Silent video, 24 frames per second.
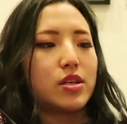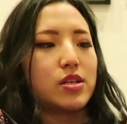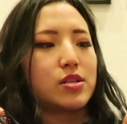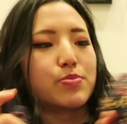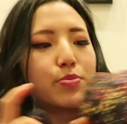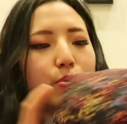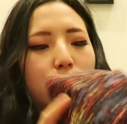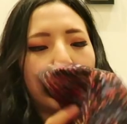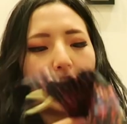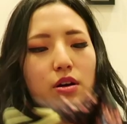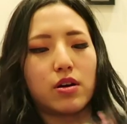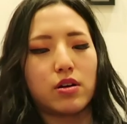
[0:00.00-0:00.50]
these
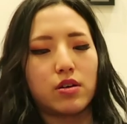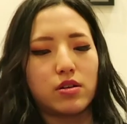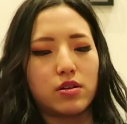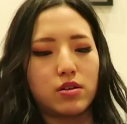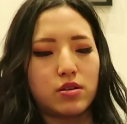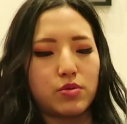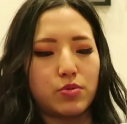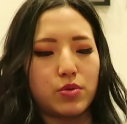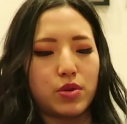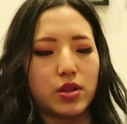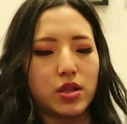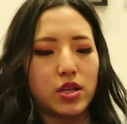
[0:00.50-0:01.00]
bra,
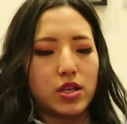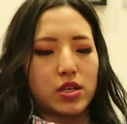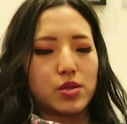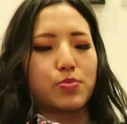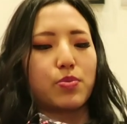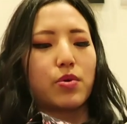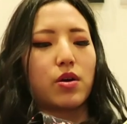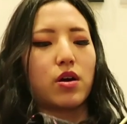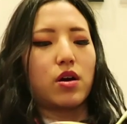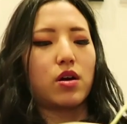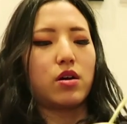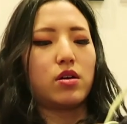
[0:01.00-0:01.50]
with this
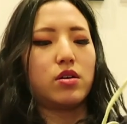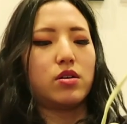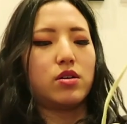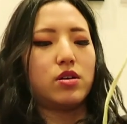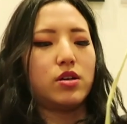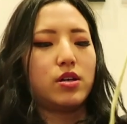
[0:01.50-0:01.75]
bra.